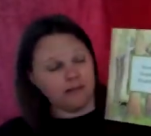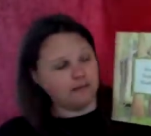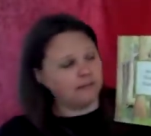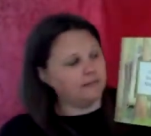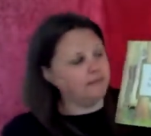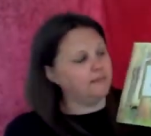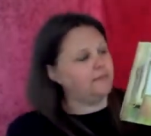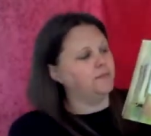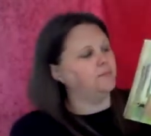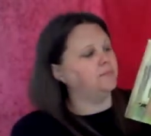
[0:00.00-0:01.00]

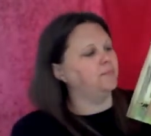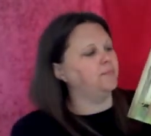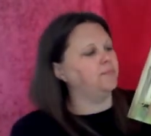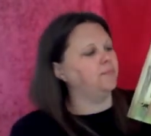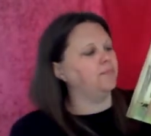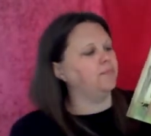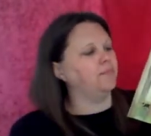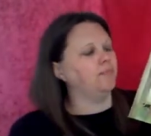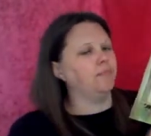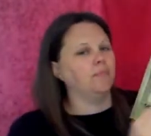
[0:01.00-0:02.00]

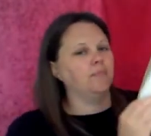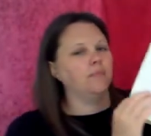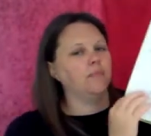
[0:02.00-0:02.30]
[no speech]